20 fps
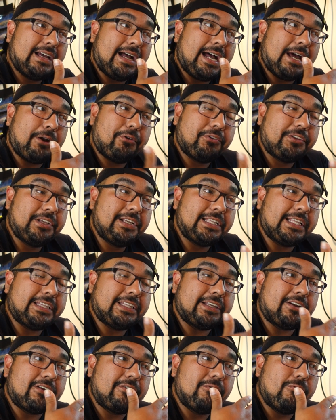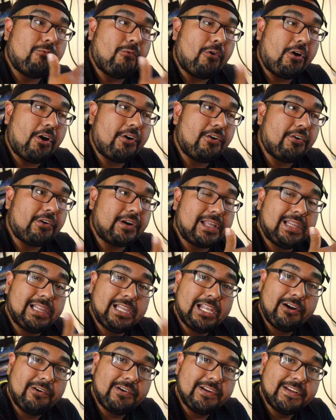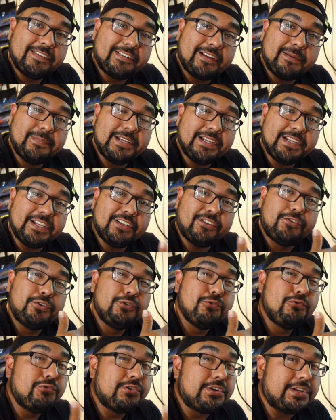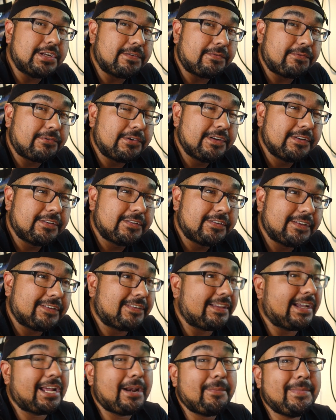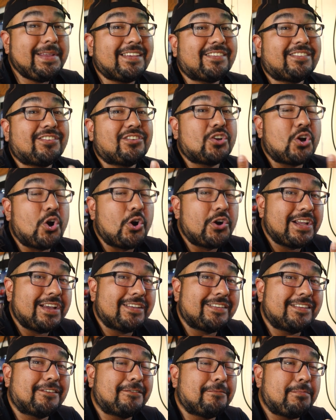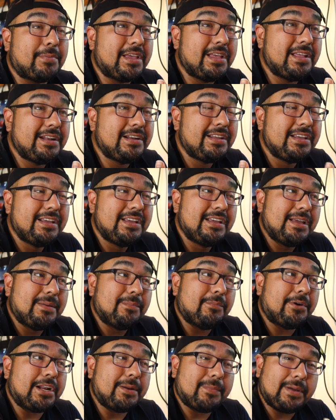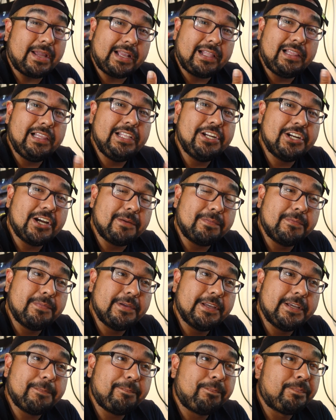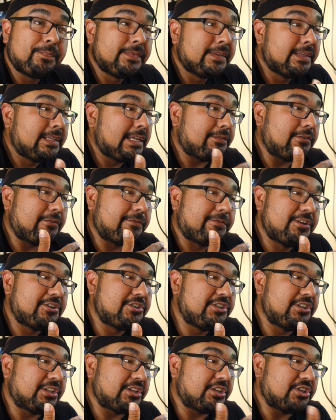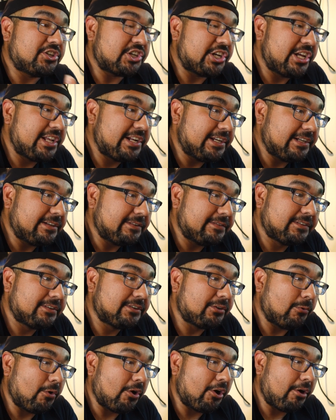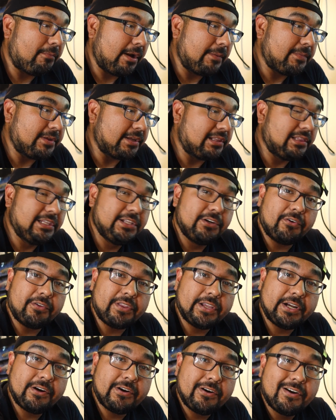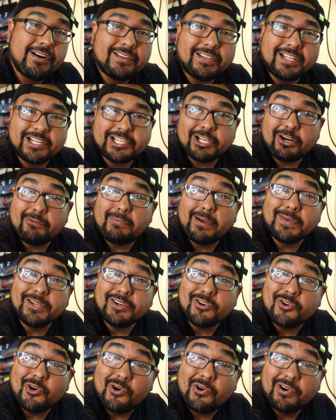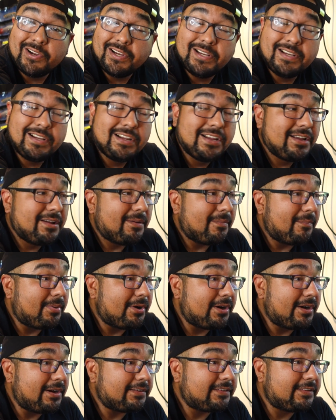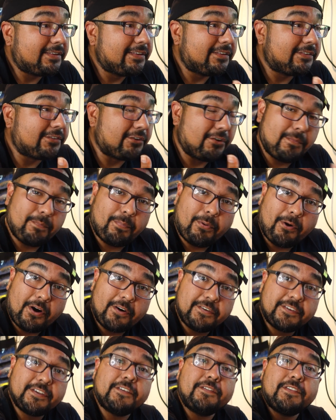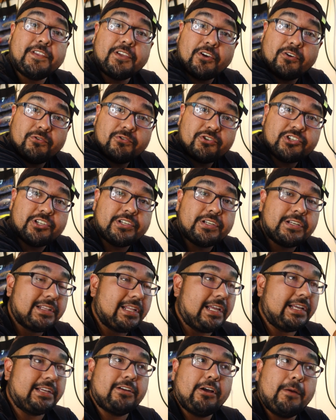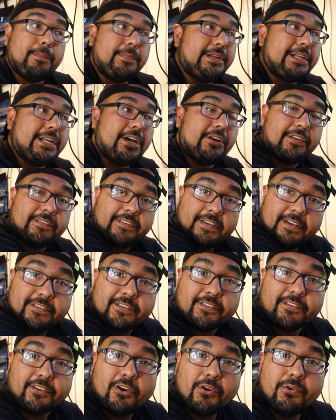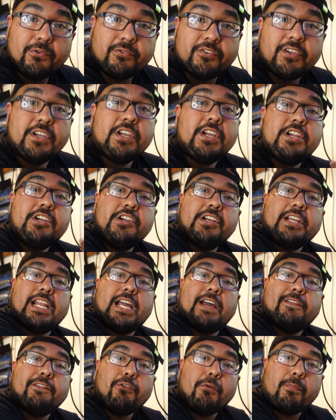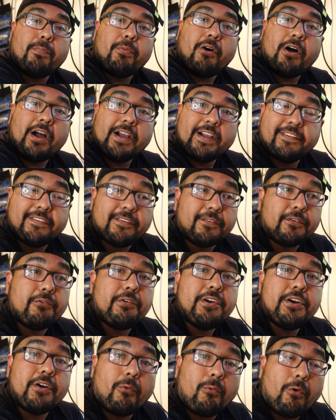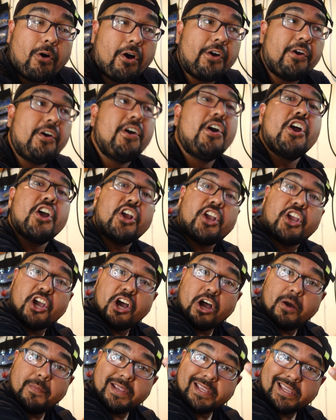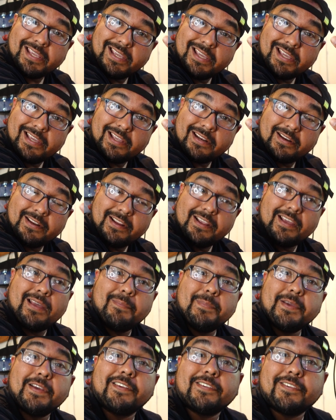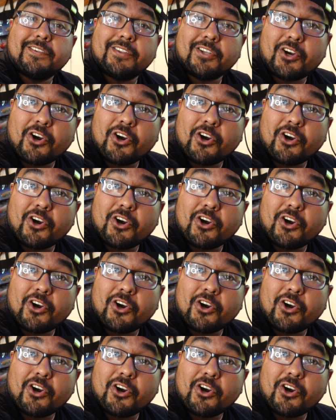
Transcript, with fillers: I don't think that the water clarity is going to be too different. It's not going to be as dirty as it's been, but it might clean up a bit. If you're fishing the jetty, the water might be cleaner there. The channel might be dirty, but certain parts of the ocean, like up and down the Texas coast, you're going to have little pockets of greener water coming in because of the